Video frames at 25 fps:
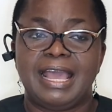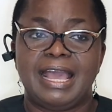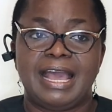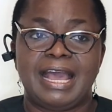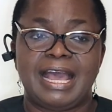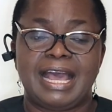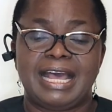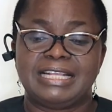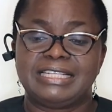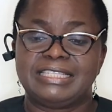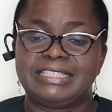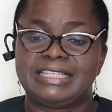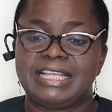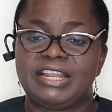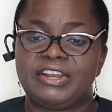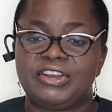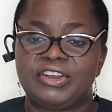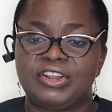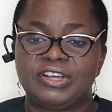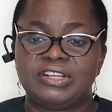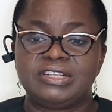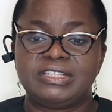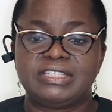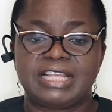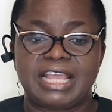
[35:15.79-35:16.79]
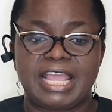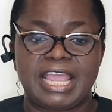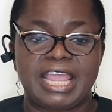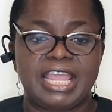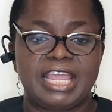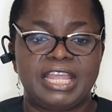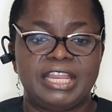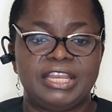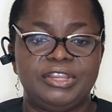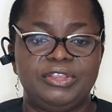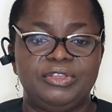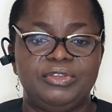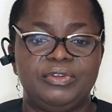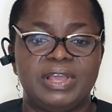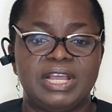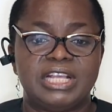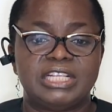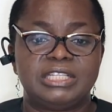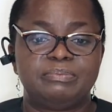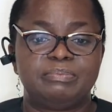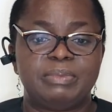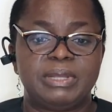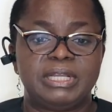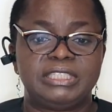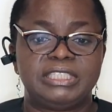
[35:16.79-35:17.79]
As a nurse aide, you are
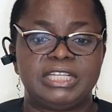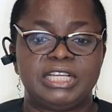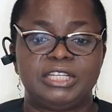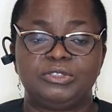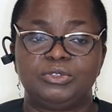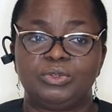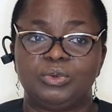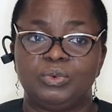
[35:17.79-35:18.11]
expected to